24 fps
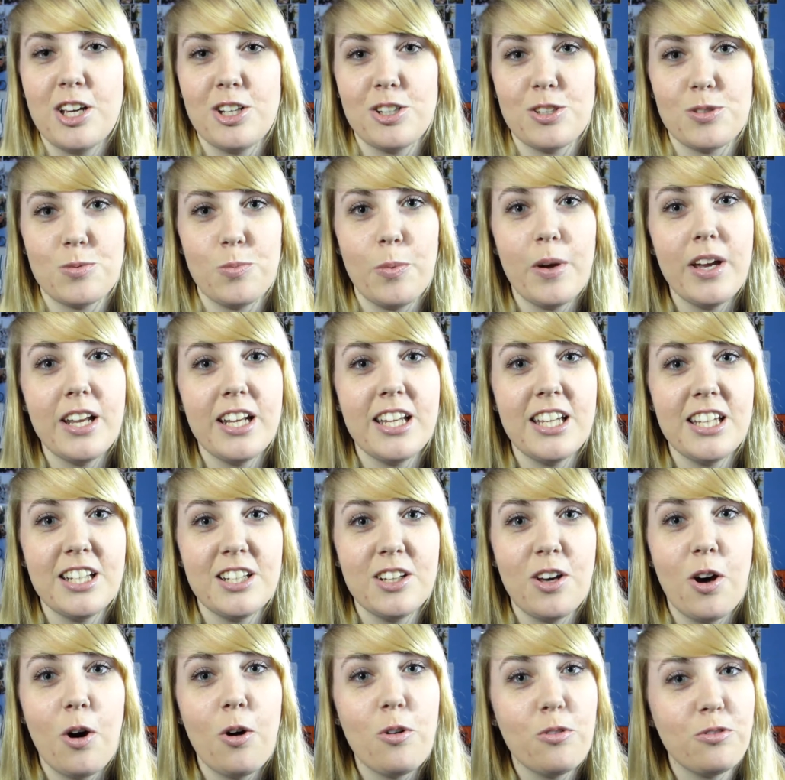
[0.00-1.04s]
just waiting,
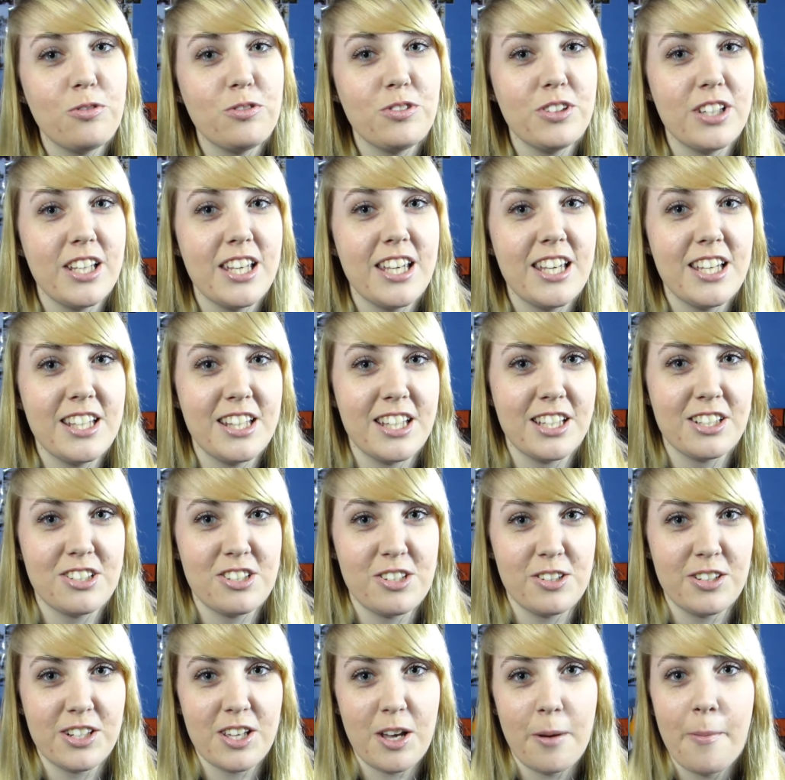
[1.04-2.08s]
hopefully, that
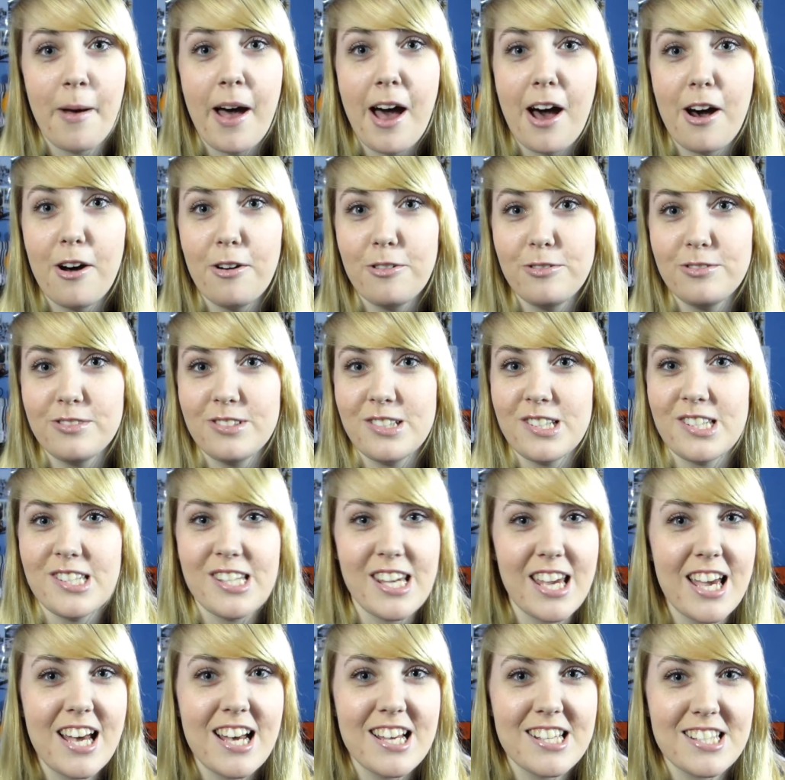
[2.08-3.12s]
she'd come out and
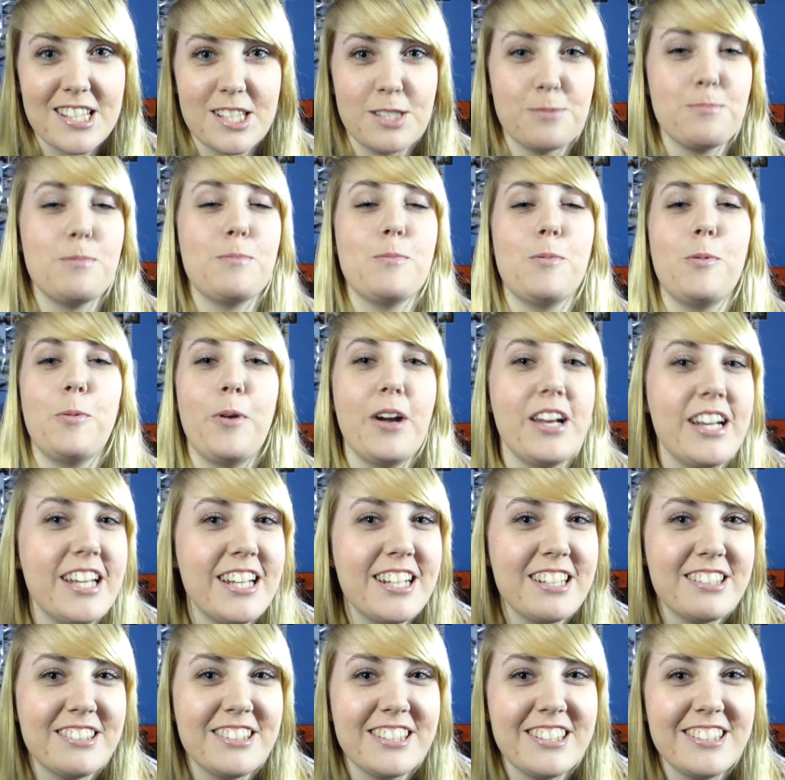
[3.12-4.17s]
see us, because we've been
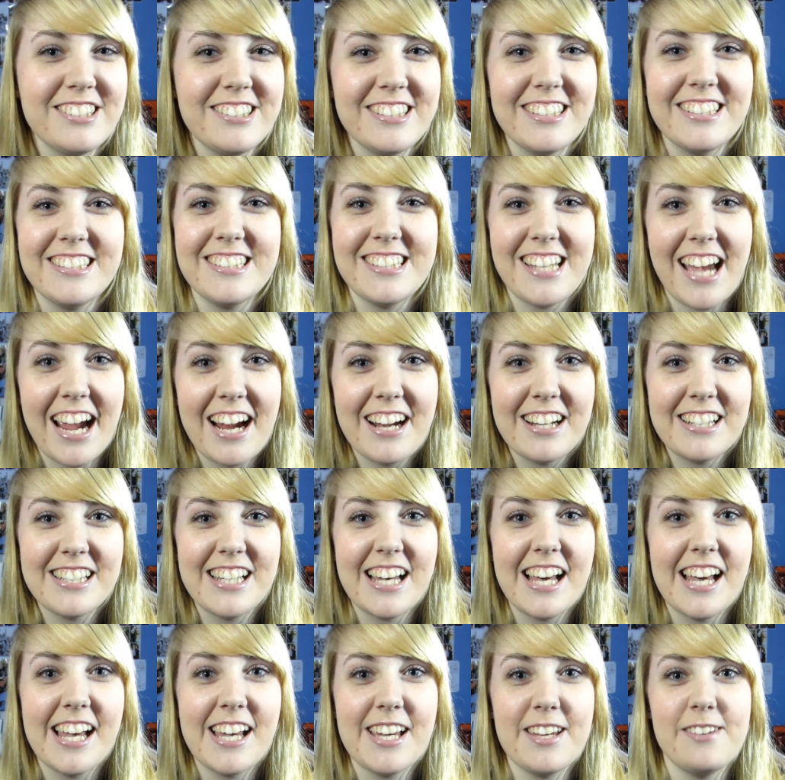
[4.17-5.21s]
waiting out there the entire
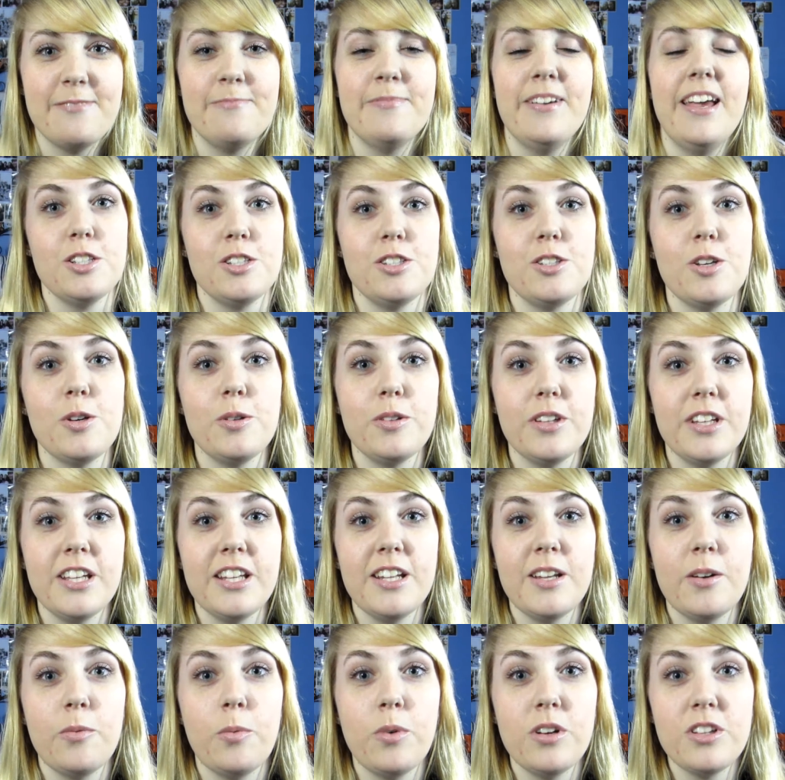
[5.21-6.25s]
time. So
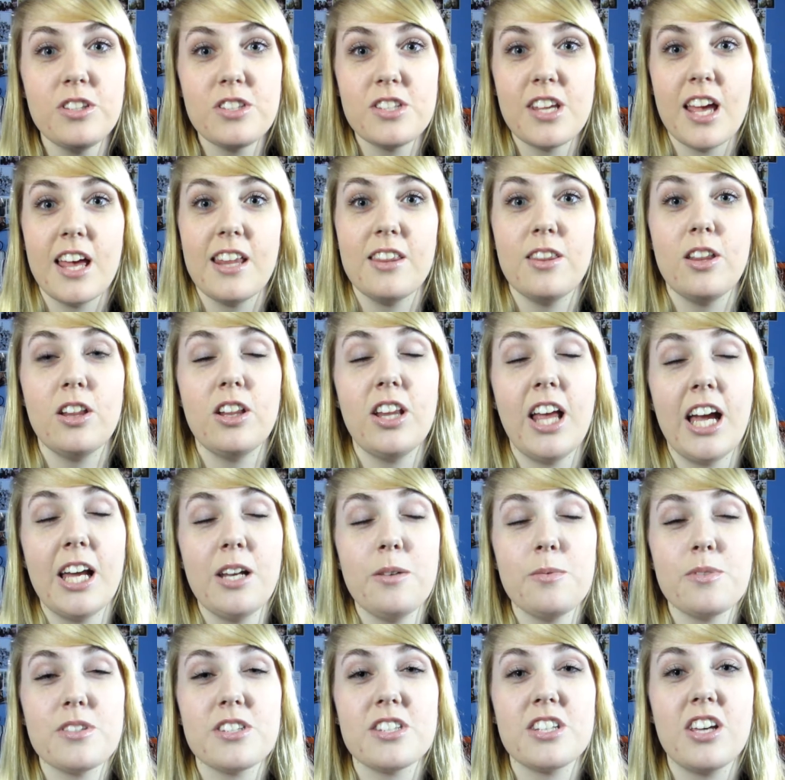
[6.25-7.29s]
then once the
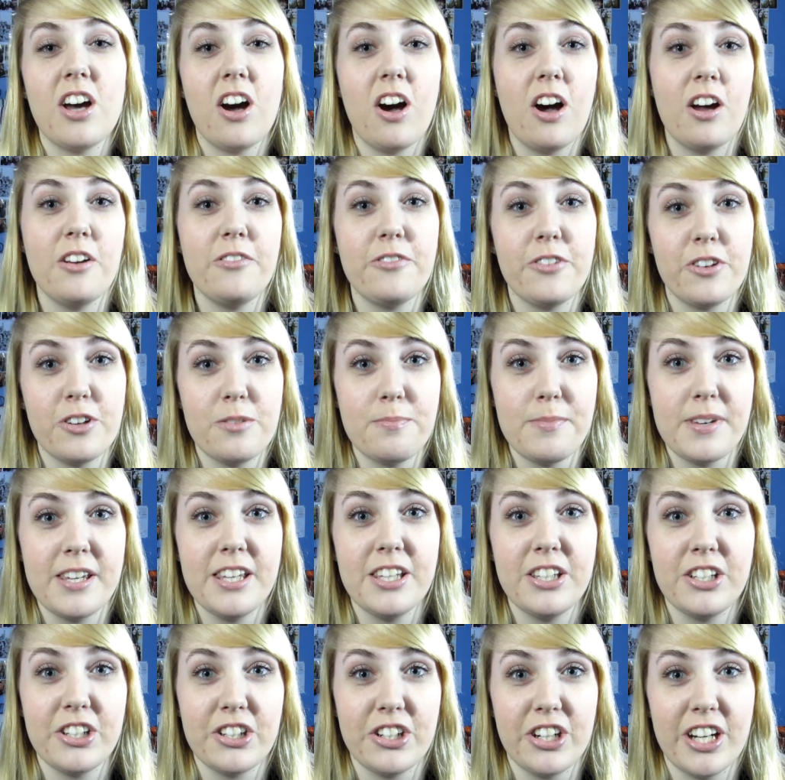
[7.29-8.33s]
line was gone for meet
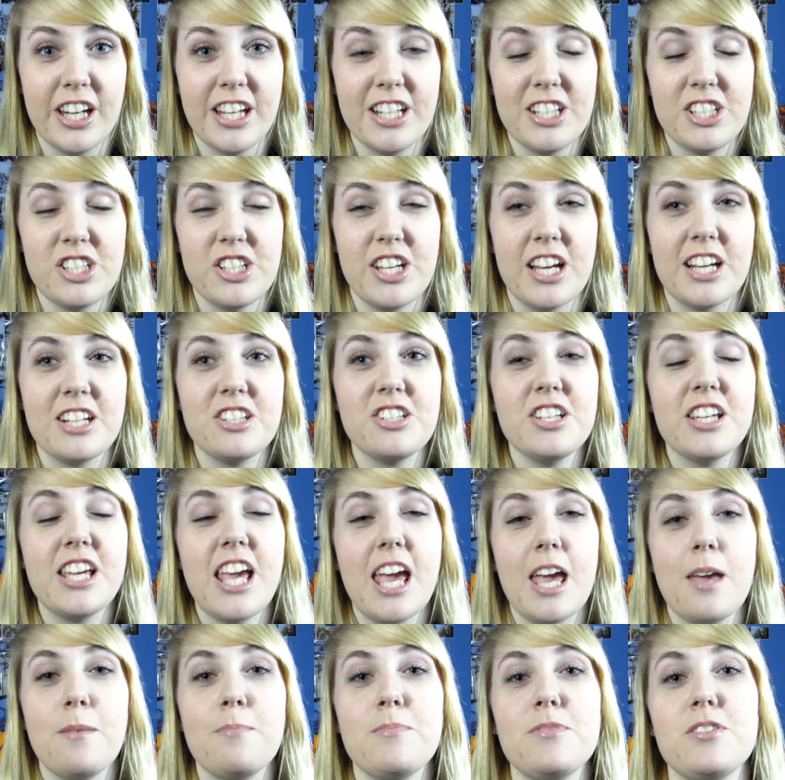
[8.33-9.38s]
and greet, she actually
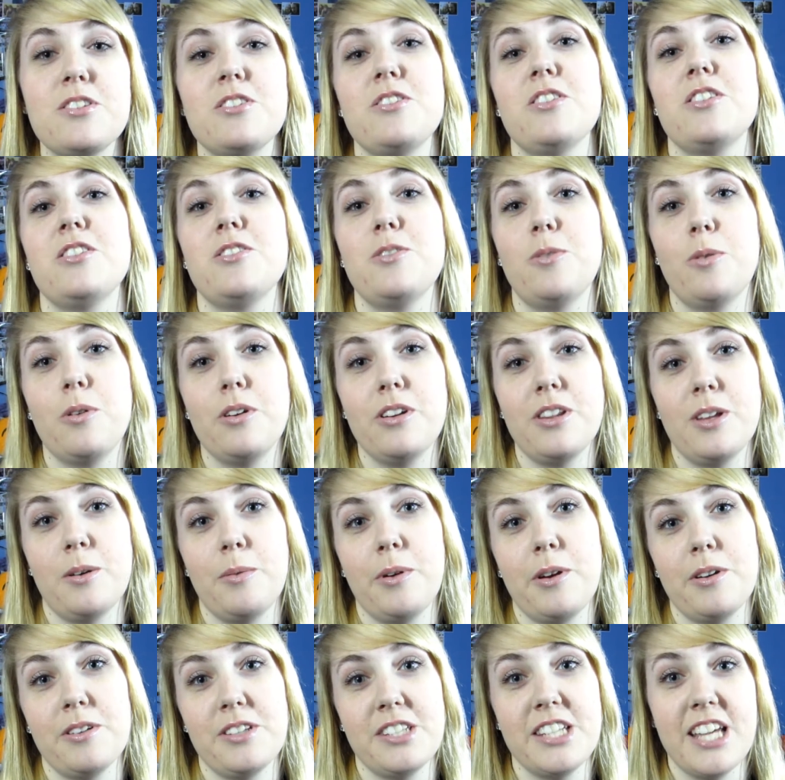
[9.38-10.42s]
came to the door that
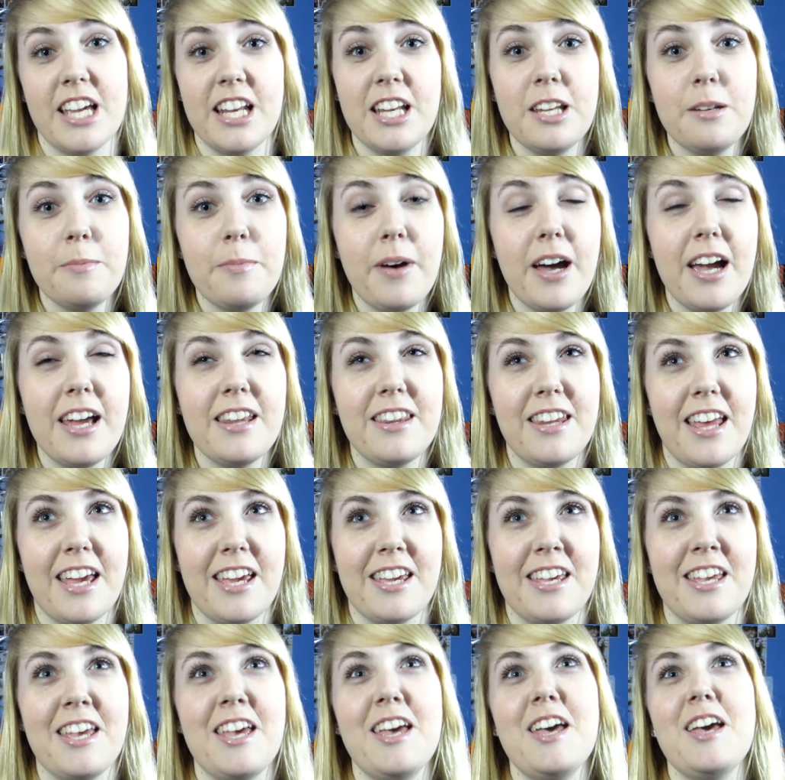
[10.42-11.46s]
we were standing by and
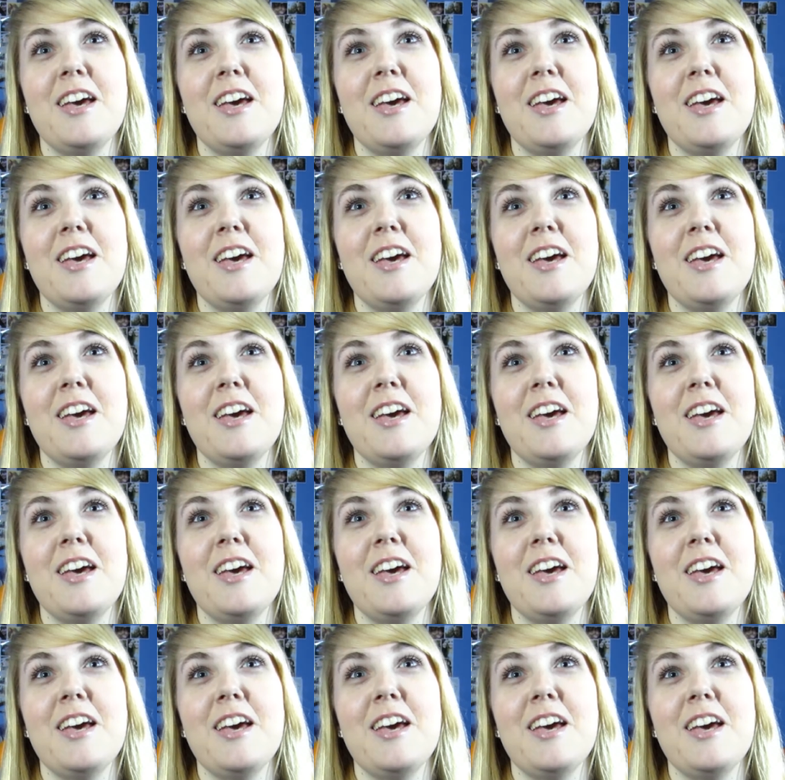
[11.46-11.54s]
like